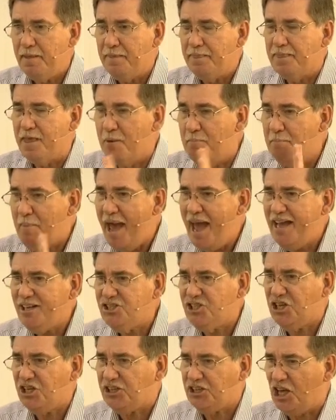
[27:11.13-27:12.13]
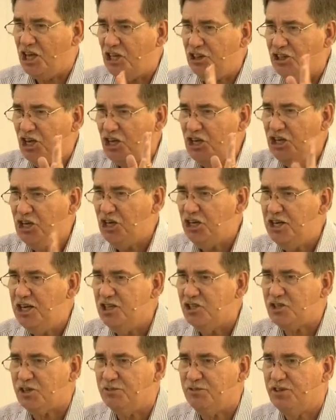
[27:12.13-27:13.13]
the magic, the, the
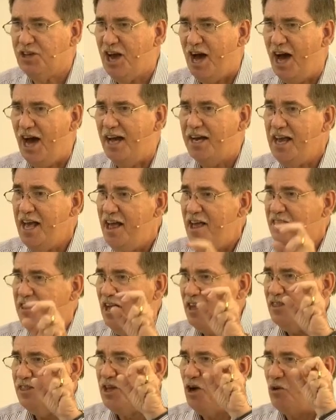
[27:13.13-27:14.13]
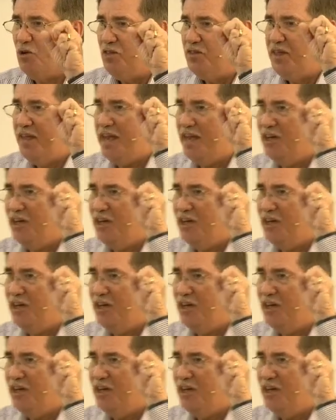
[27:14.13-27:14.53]
goodness of God, the, the, the